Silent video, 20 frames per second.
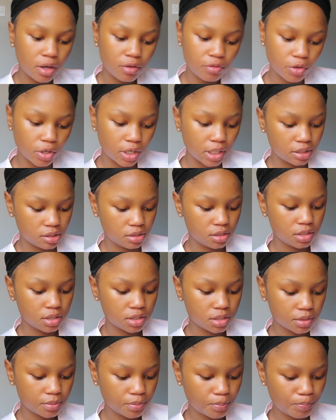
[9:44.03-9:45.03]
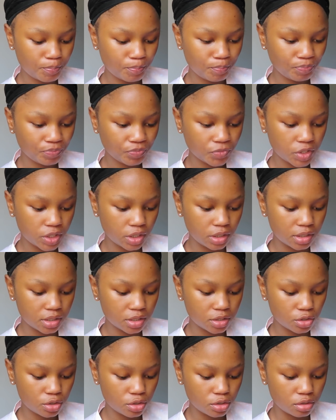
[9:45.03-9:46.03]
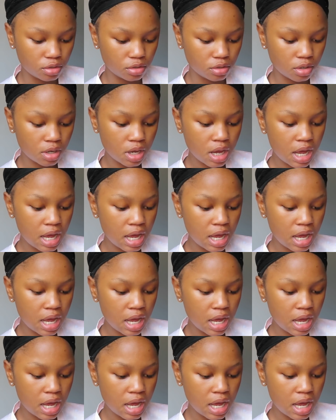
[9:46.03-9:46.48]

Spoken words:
for us to listen to.